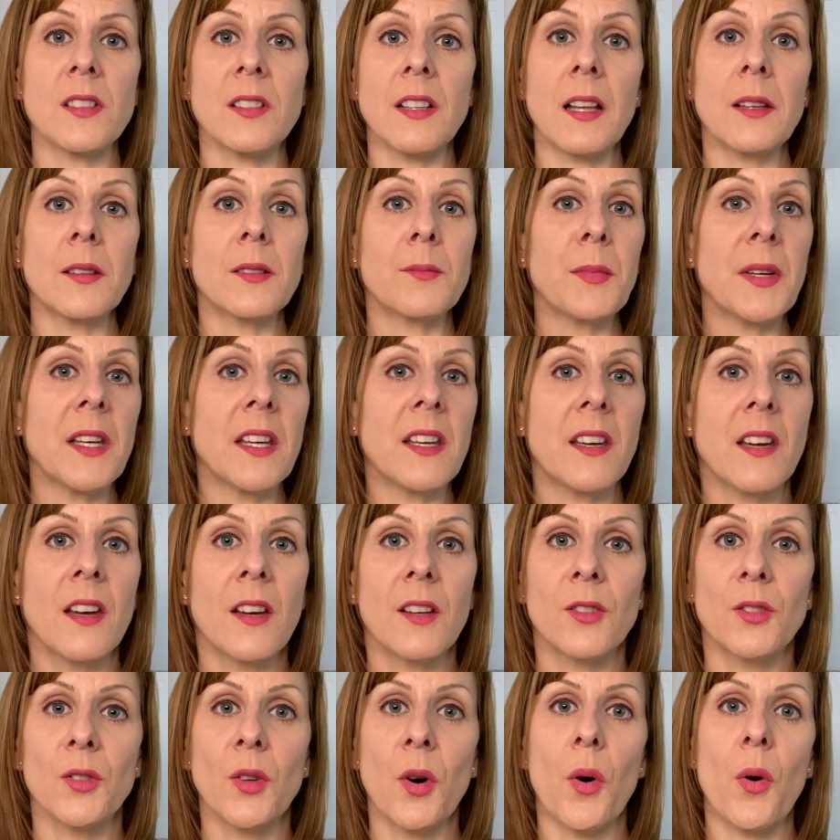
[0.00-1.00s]
Let me
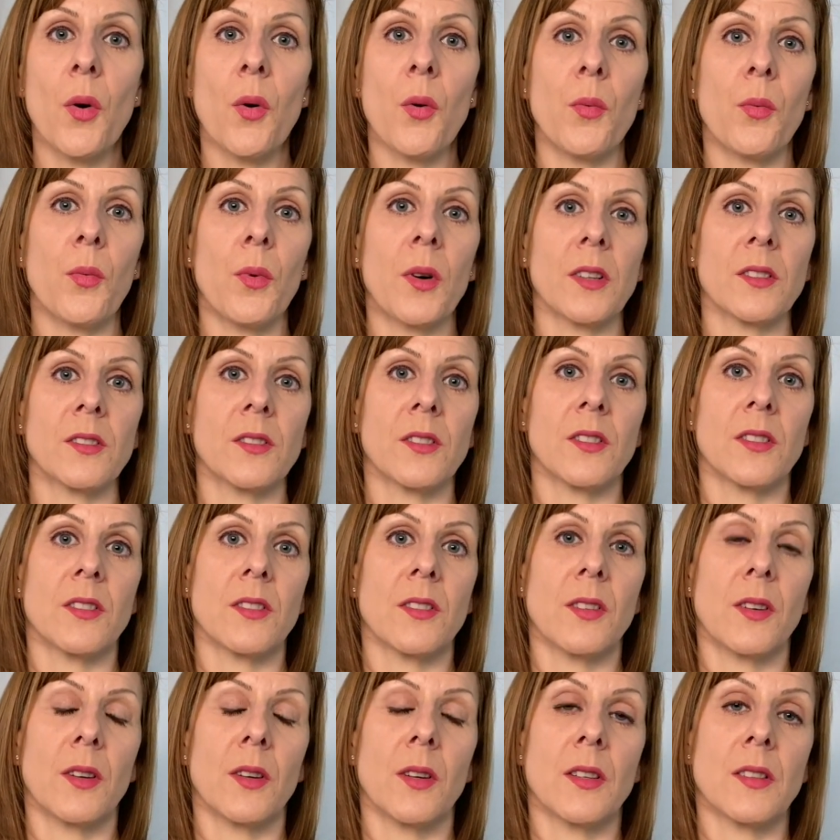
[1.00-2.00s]
know what
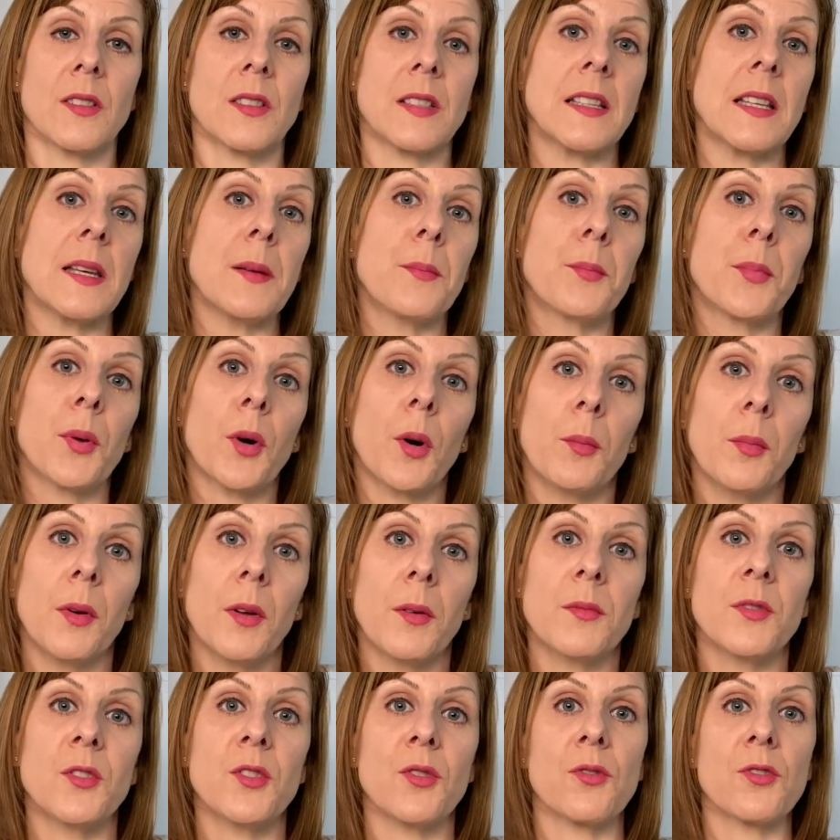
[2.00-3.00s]
sleep
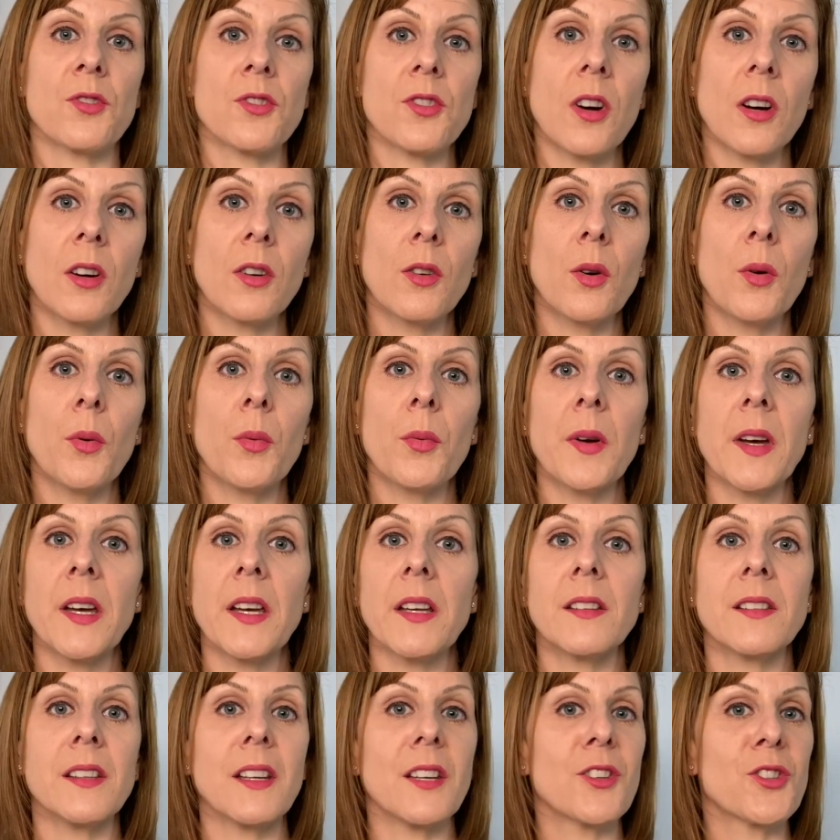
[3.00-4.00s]
problems you struggle
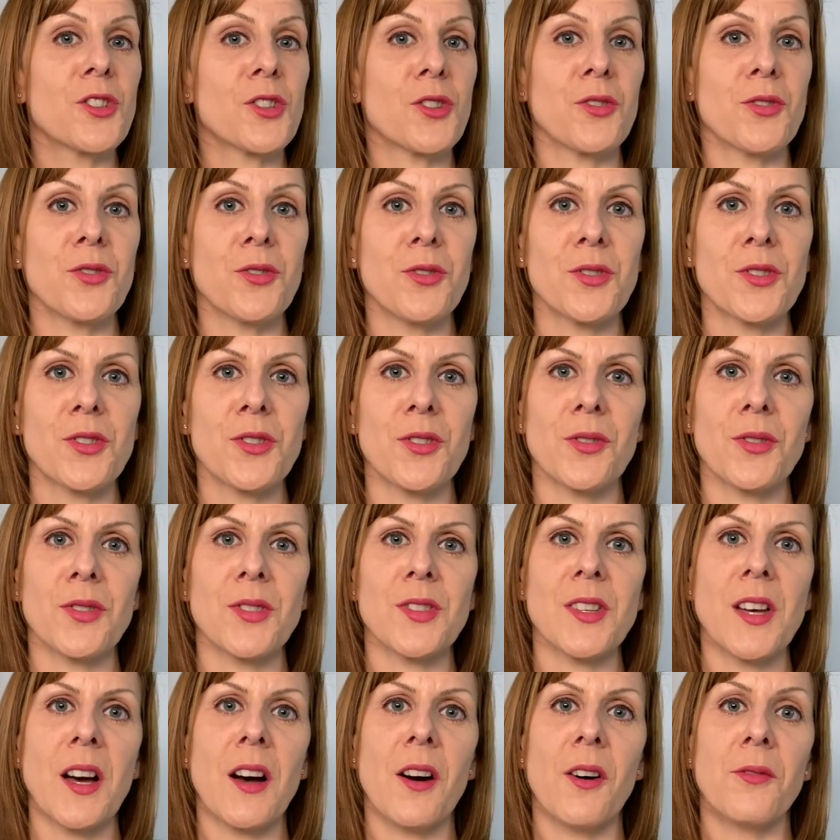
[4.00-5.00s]
with, introduce
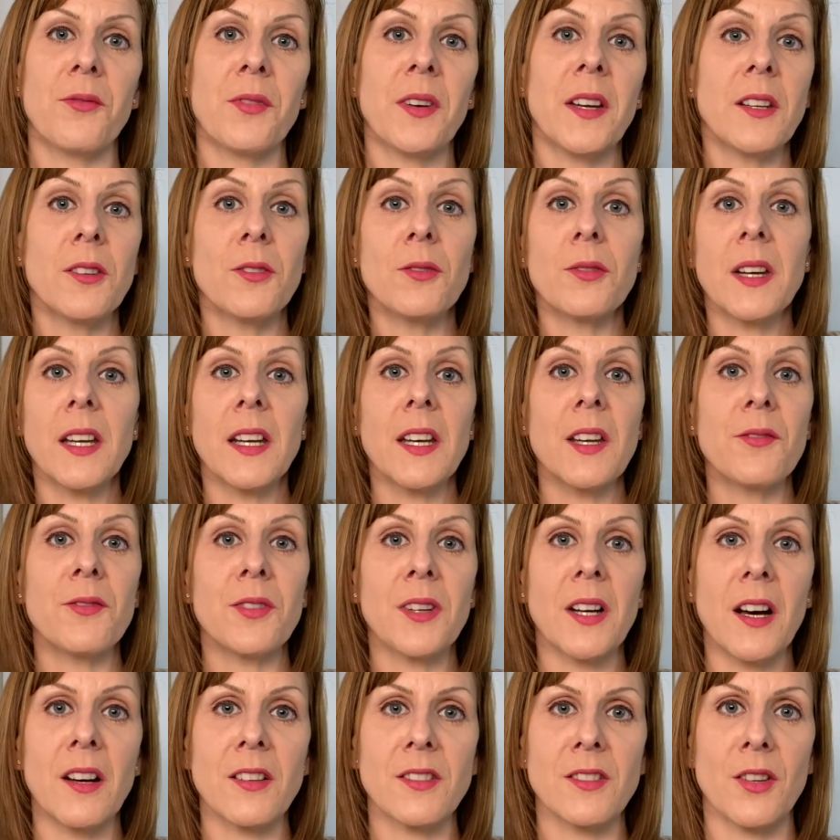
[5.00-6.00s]
yourself, and you can even
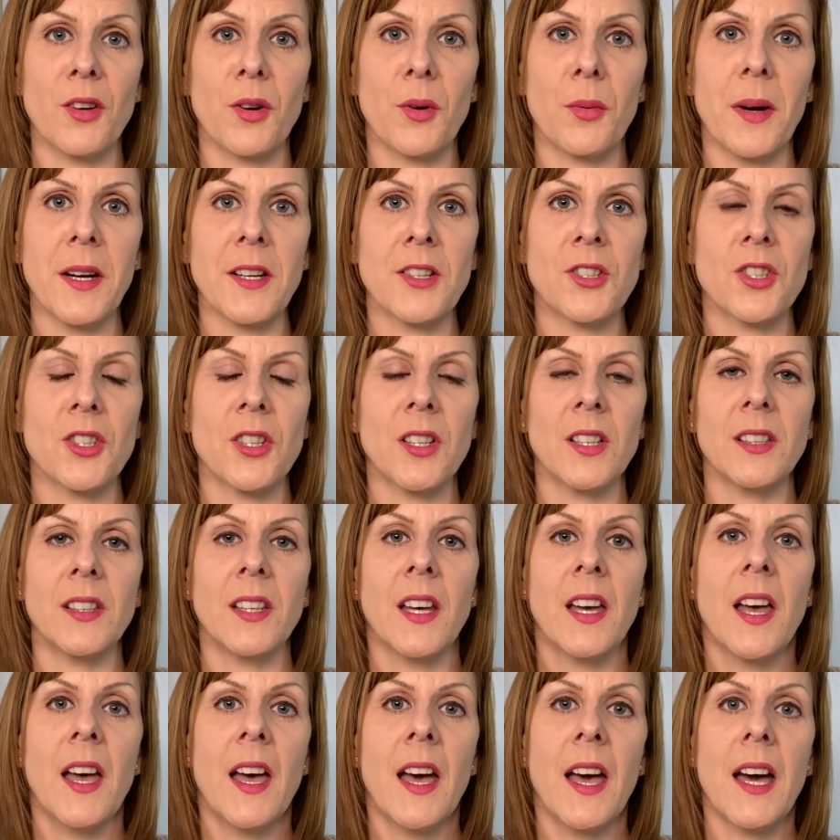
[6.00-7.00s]
ask a question,
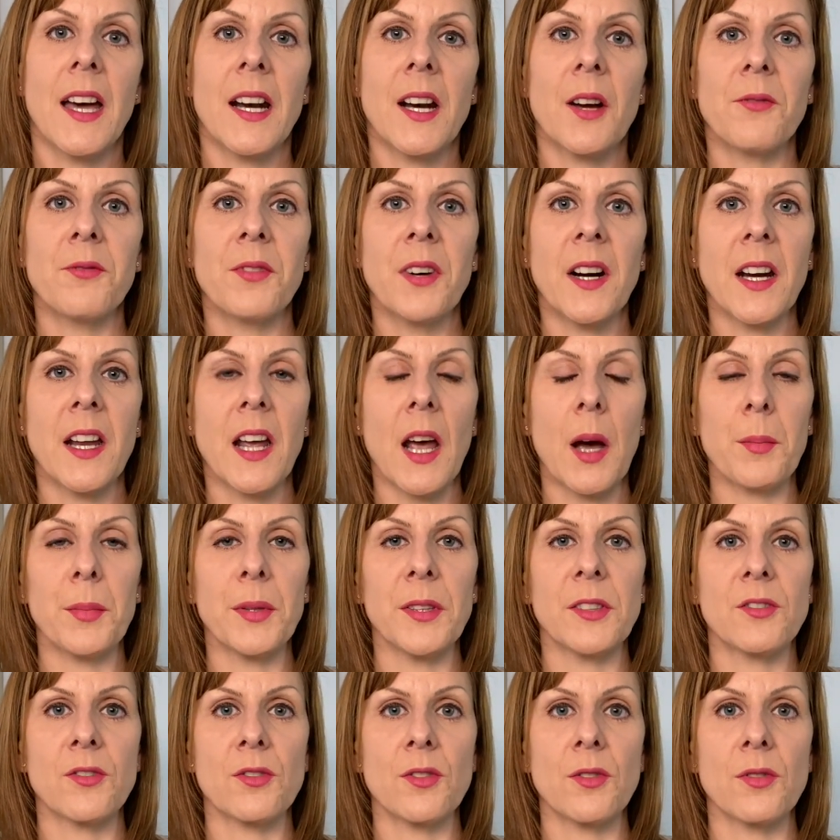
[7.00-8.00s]
and I'm very happy
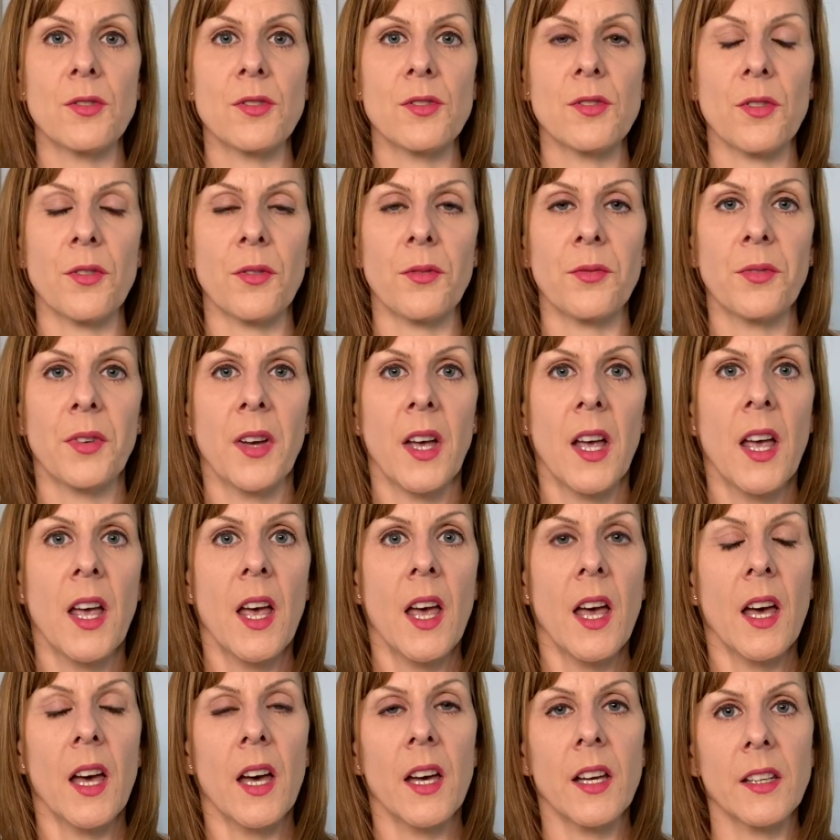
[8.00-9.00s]
to sort of
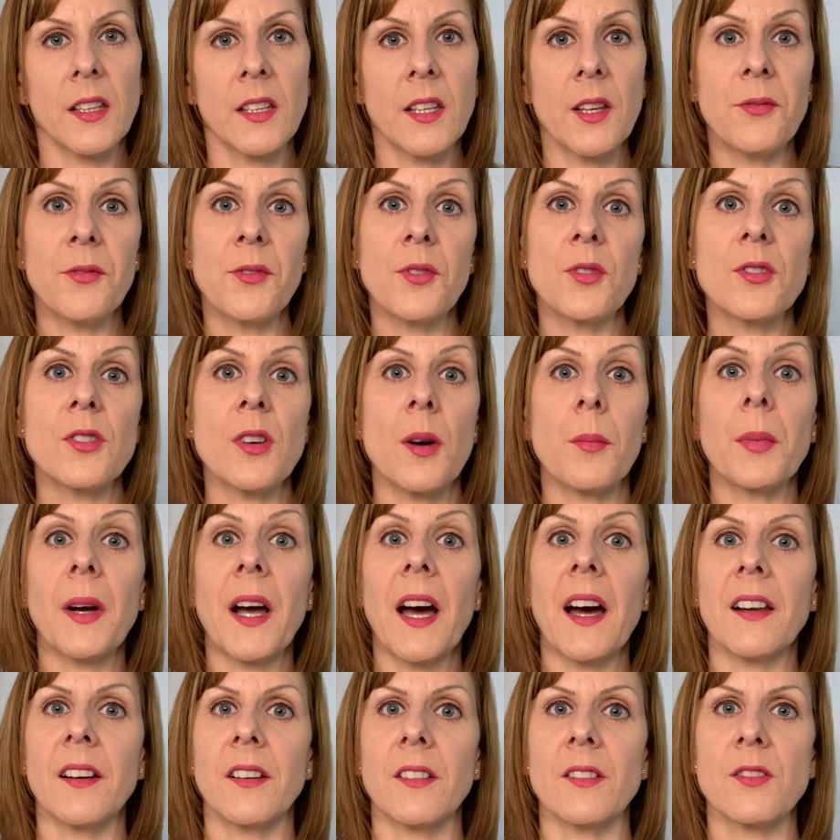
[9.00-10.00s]
uh, give you some
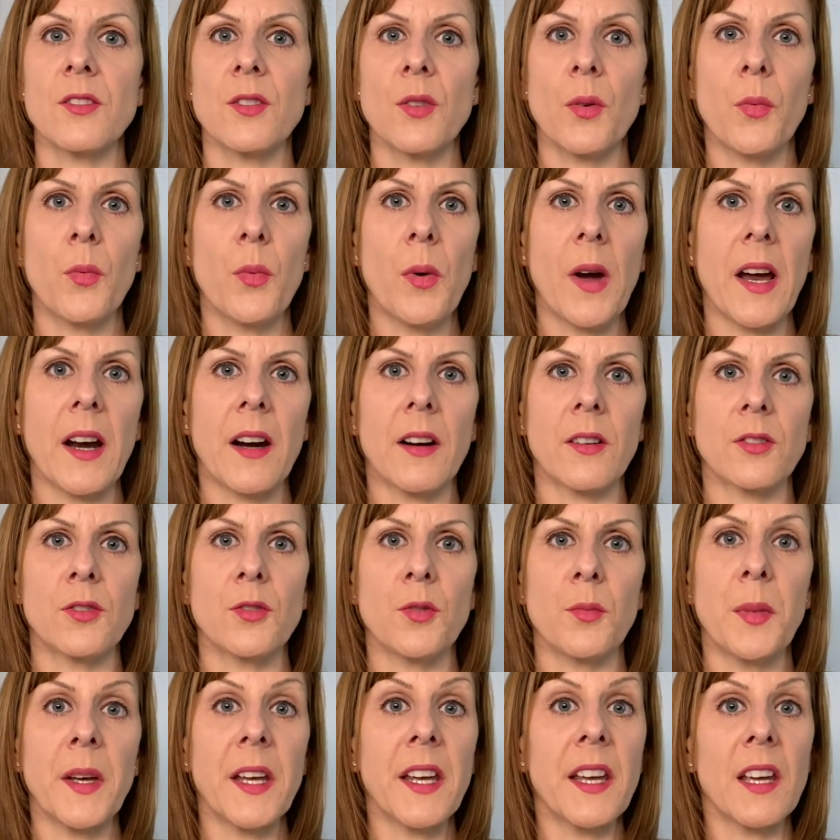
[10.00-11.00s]
guidance on where to
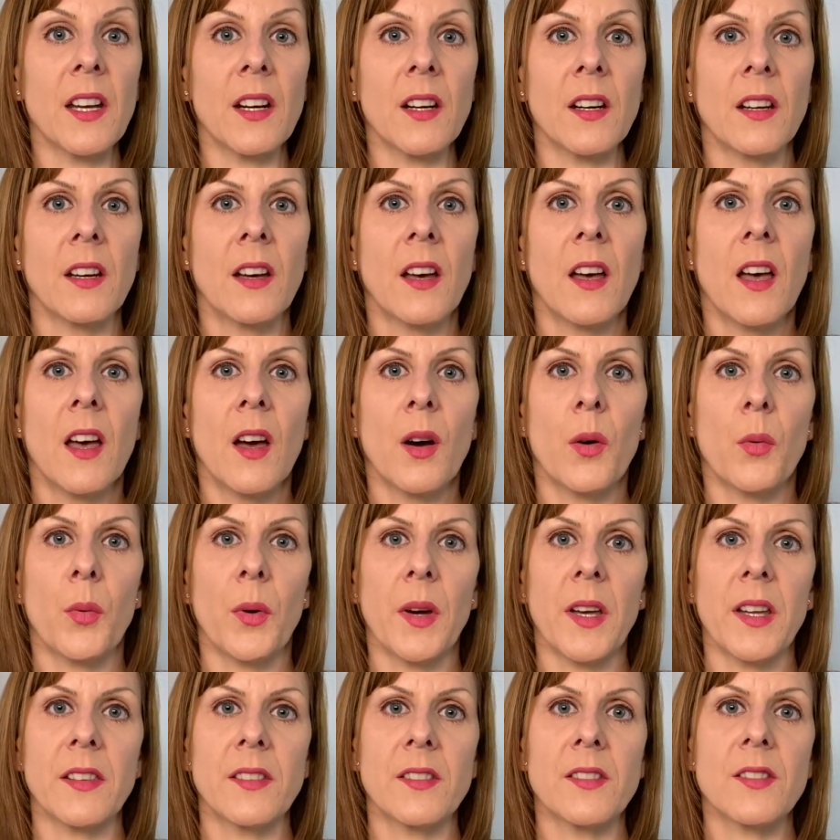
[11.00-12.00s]
begin
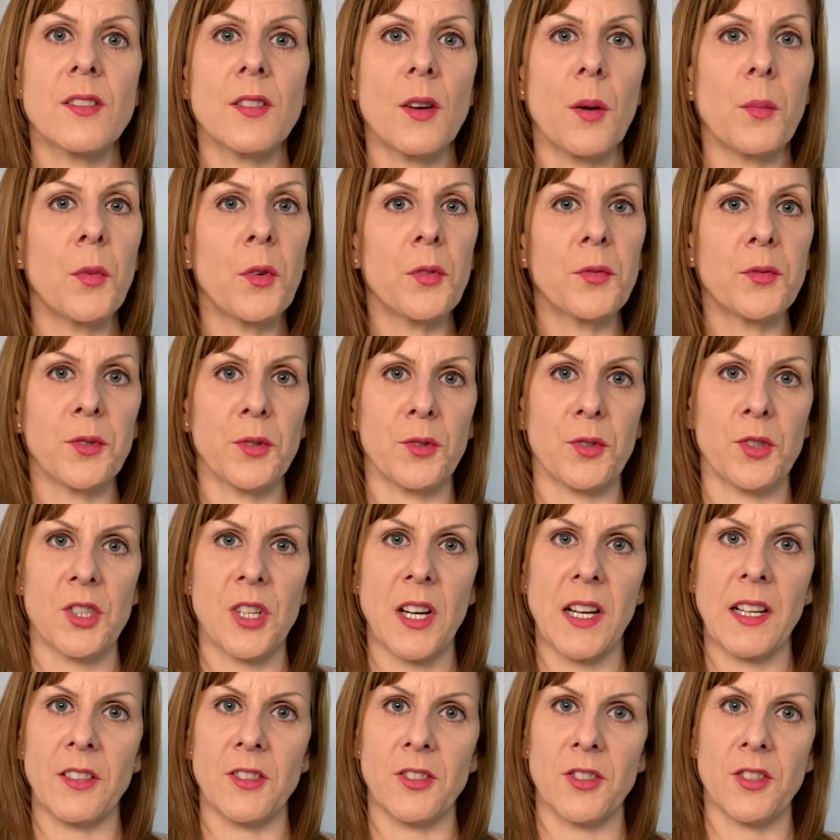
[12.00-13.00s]
with some of those
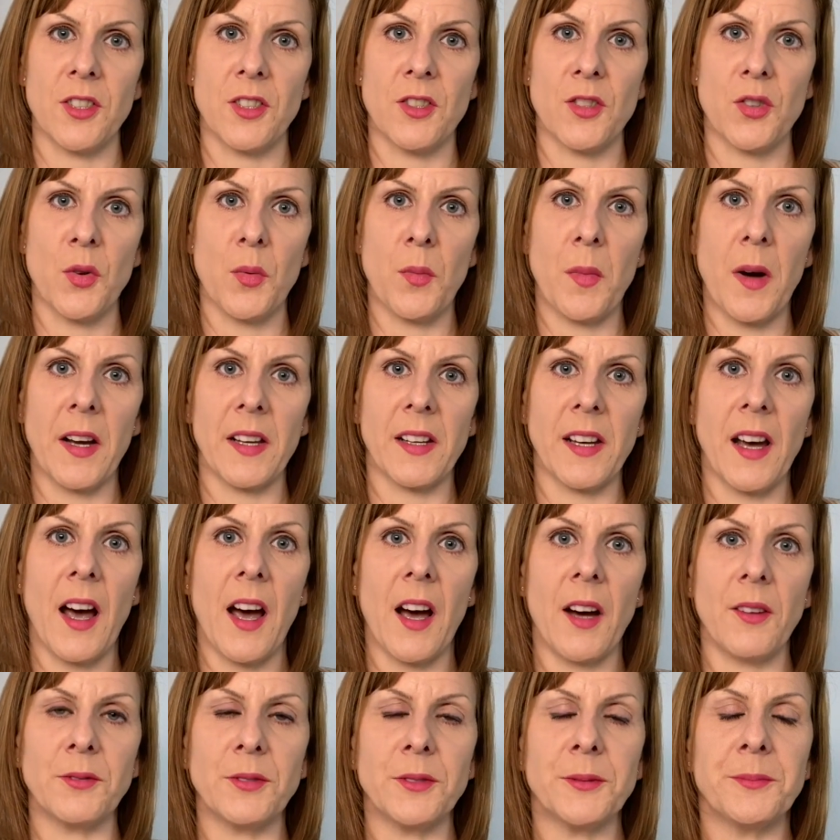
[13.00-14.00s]
challenges you might
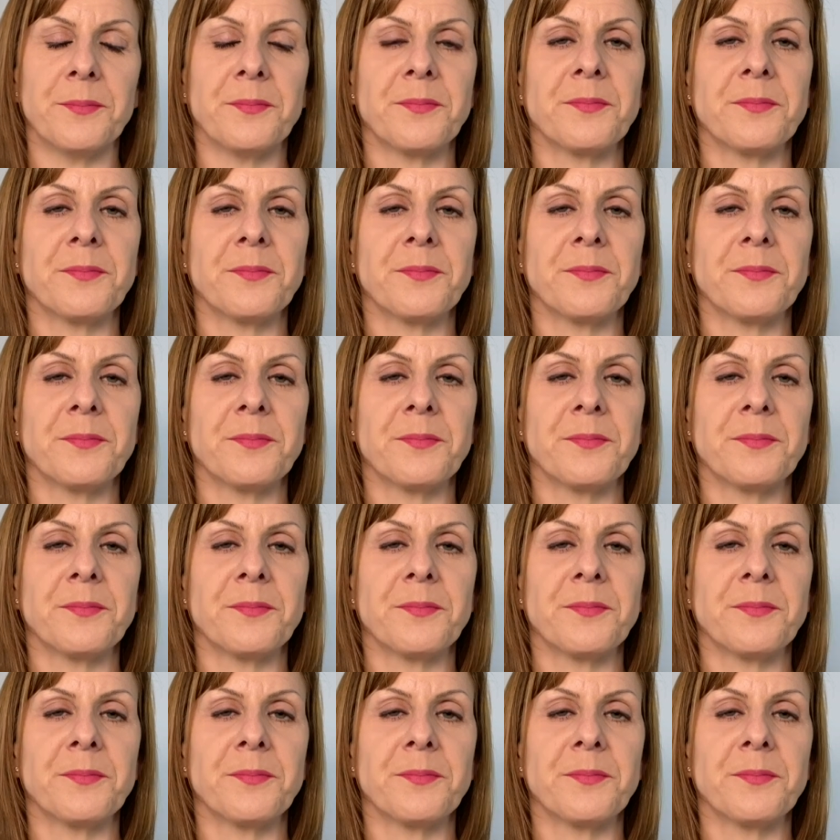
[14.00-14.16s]
have.